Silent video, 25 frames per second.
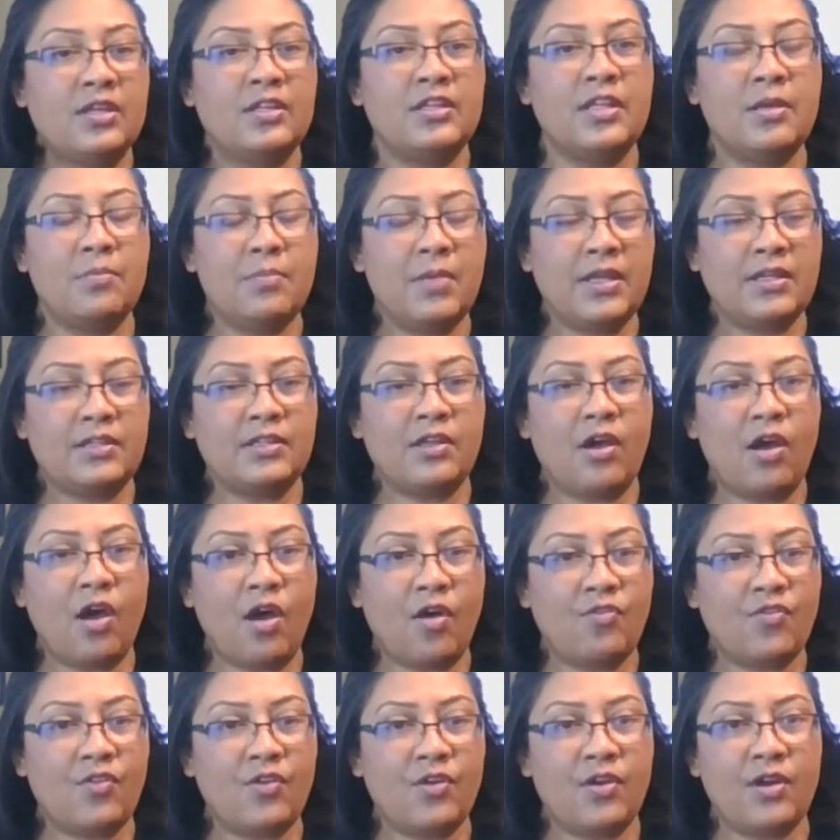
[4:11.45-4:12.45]
They make the
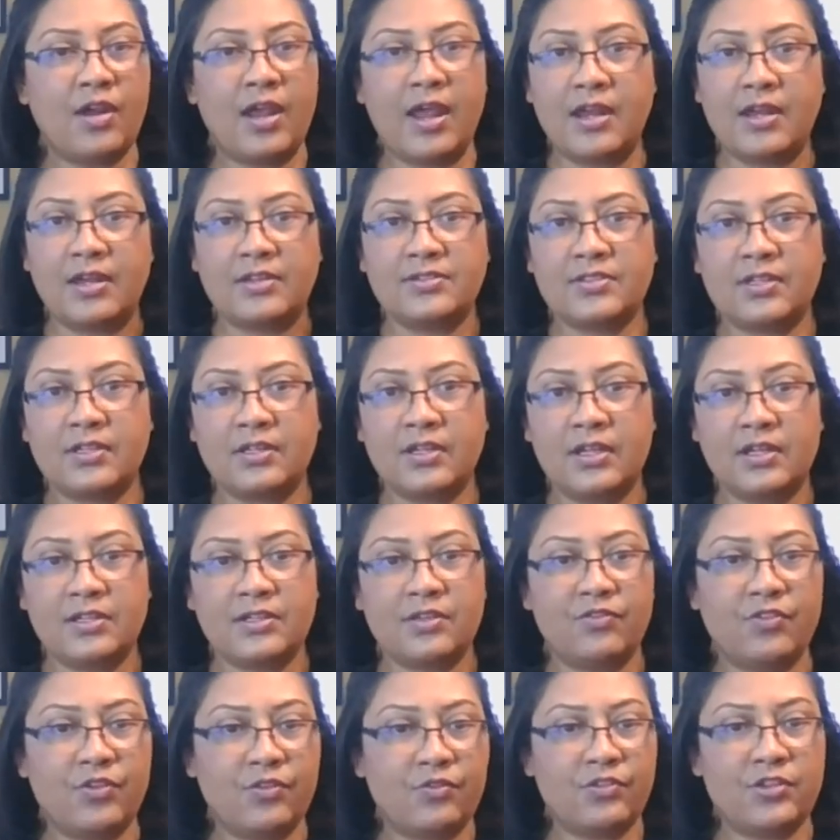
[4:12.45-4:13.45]
offer, and as a
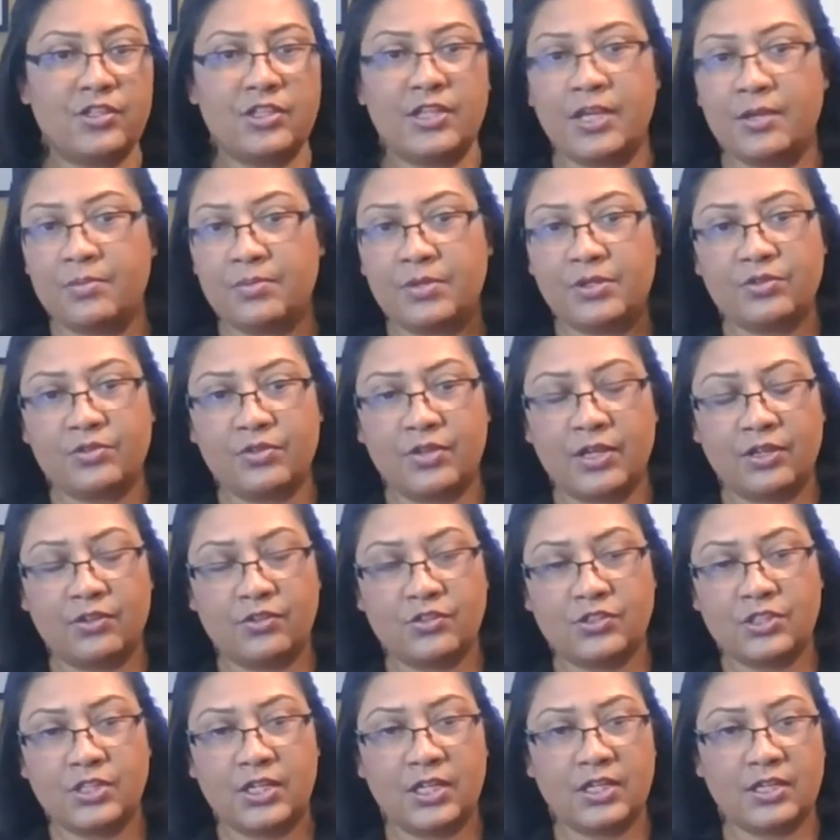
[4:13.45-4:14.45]
realtor we were able to
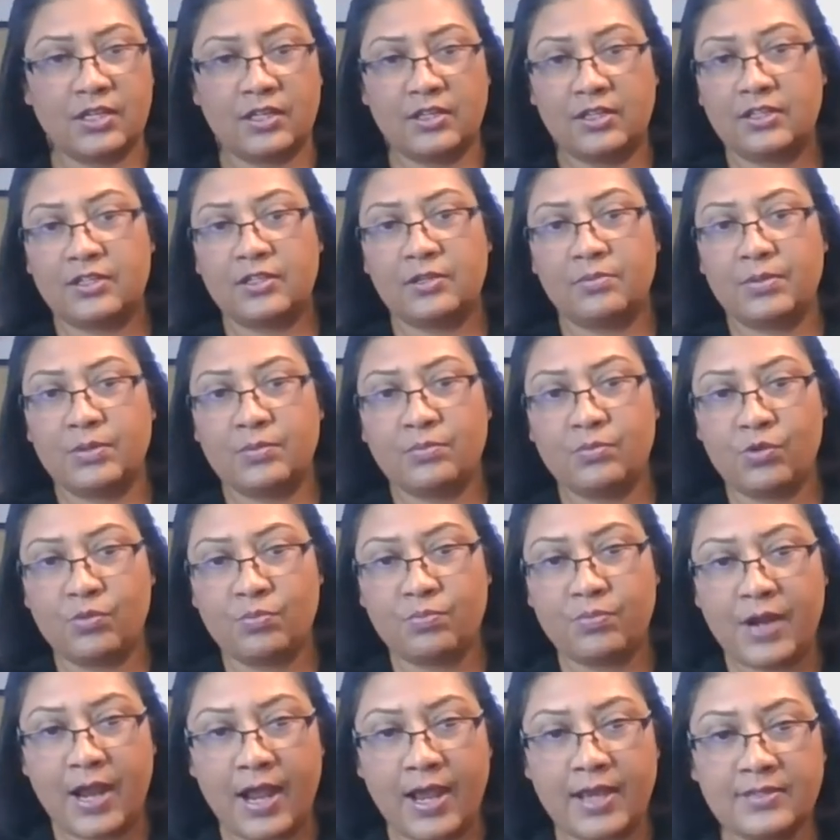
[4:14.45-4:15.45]
negotiate a little bit more
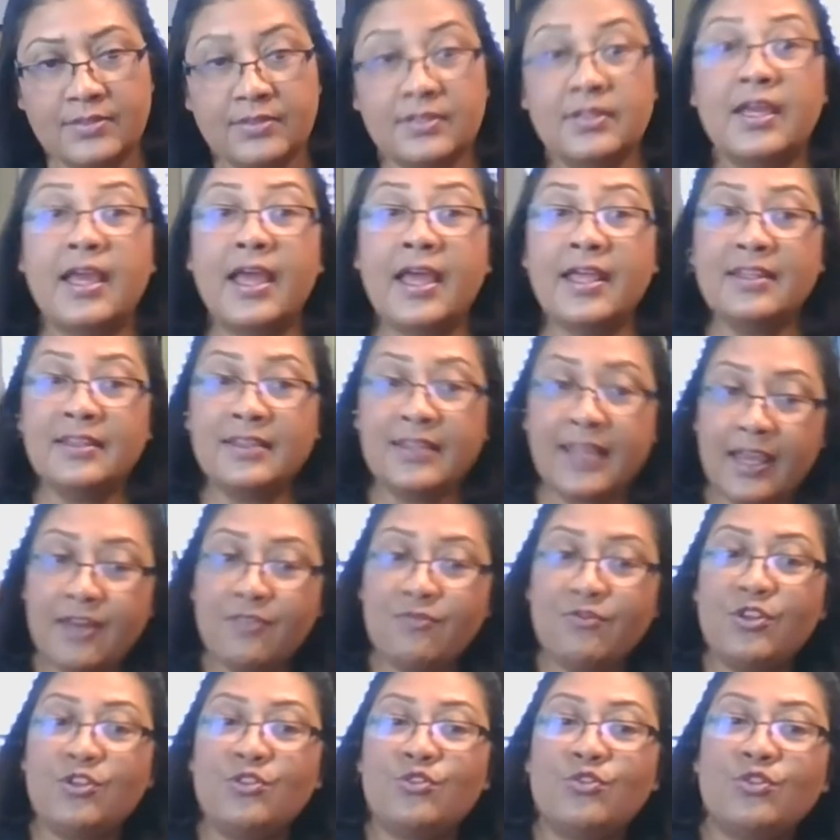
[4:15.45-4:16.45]
price, and then
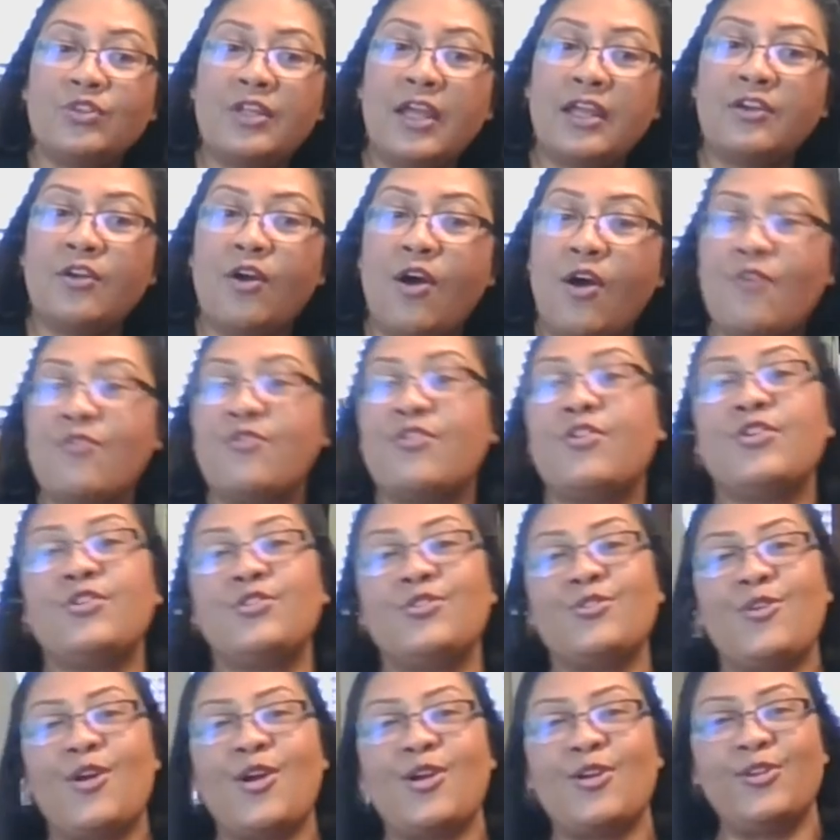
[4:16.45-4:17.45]
we took that offer
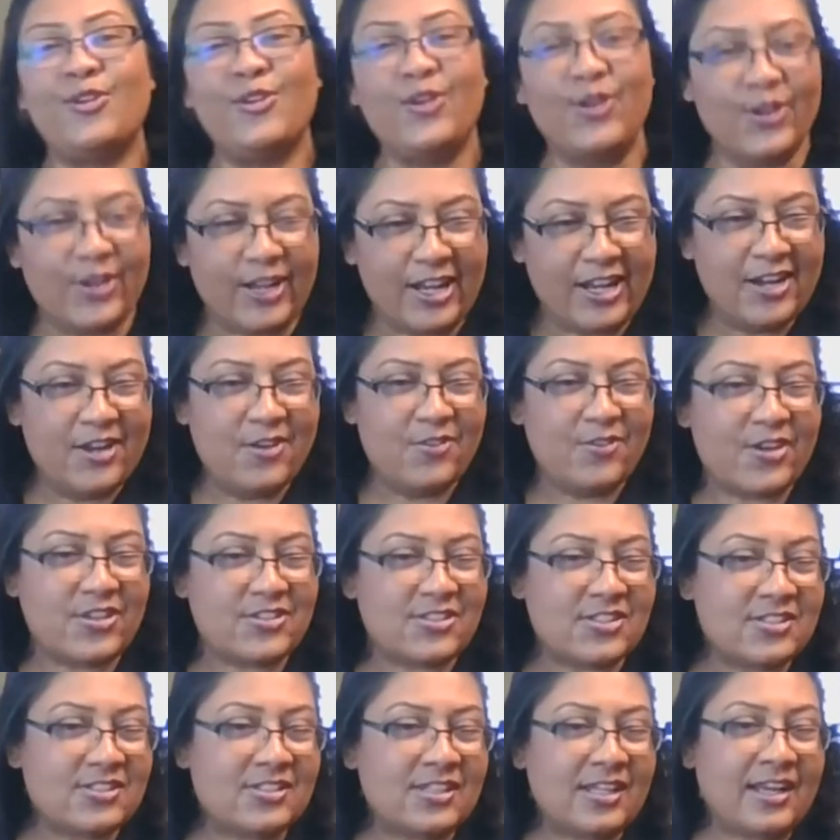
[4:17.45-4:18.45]
to our local
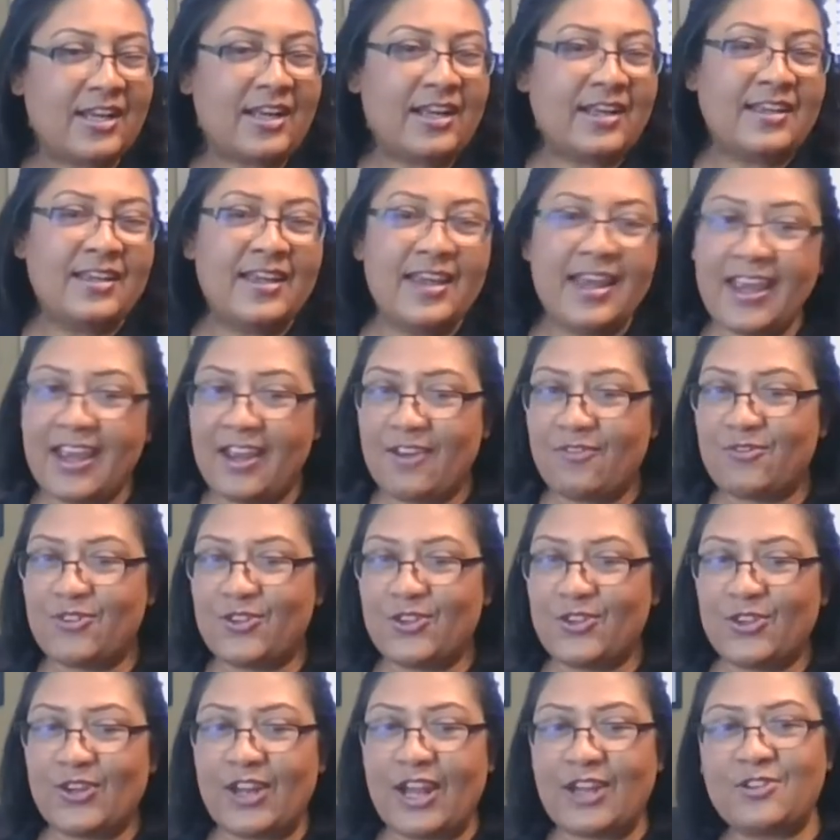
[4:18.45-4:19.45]
investors saying, hey,
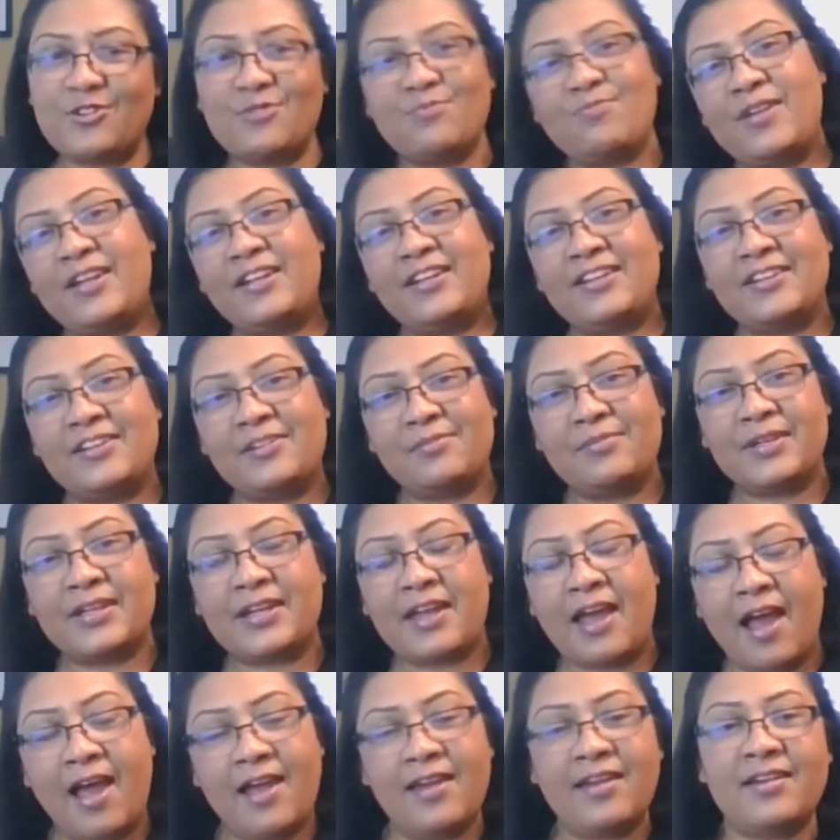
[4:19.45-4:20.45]
would you like to pay a little bit
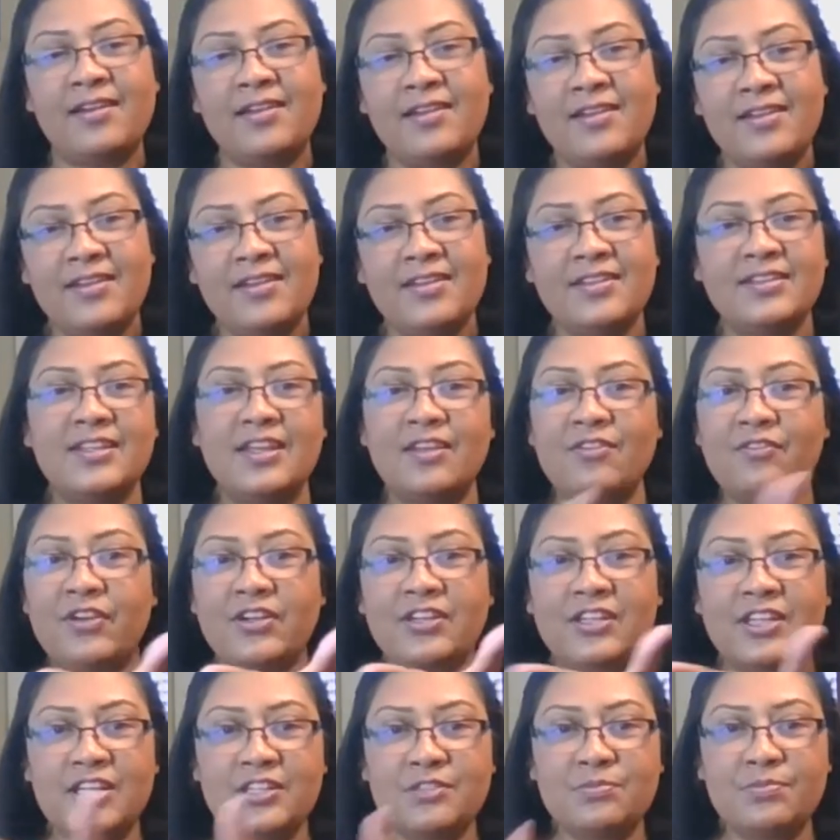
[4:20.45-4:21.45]
higher than
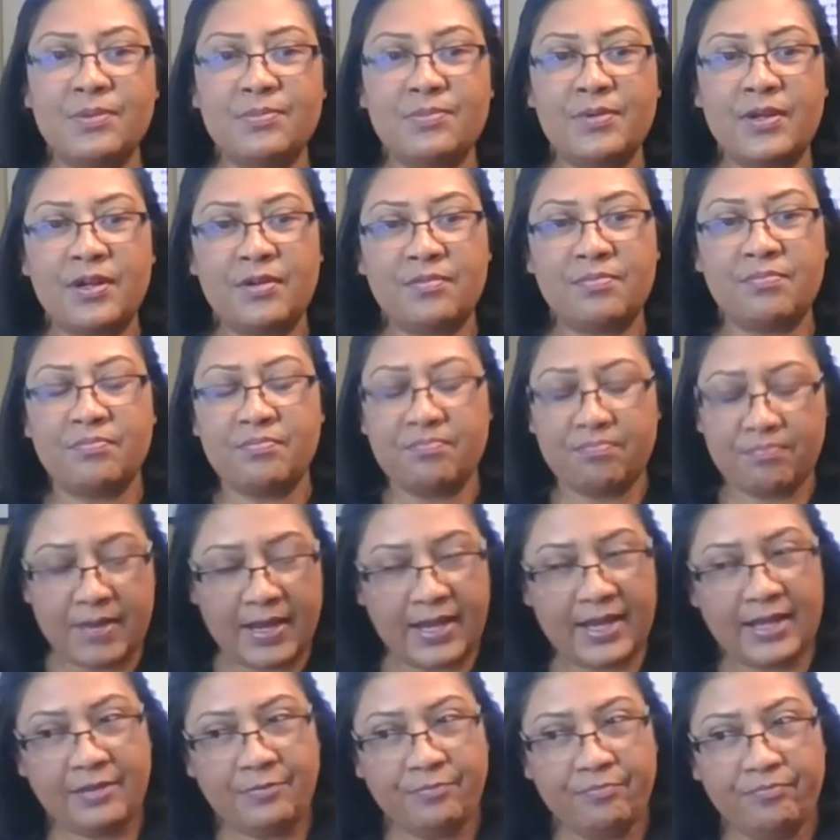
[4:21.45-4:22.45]
what these people are
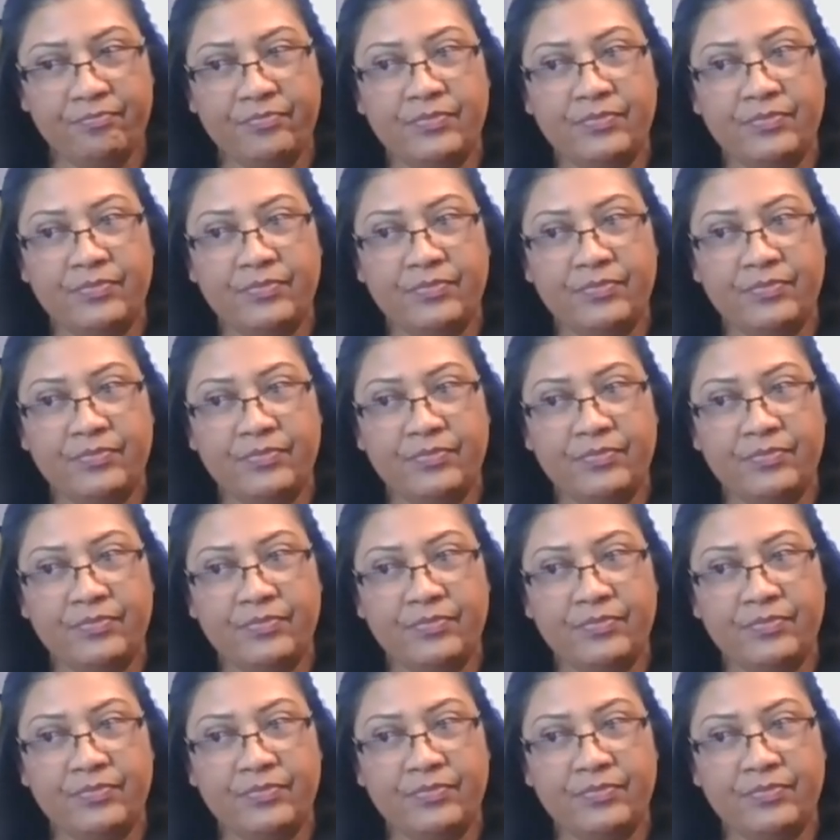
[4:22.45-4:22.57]
paying?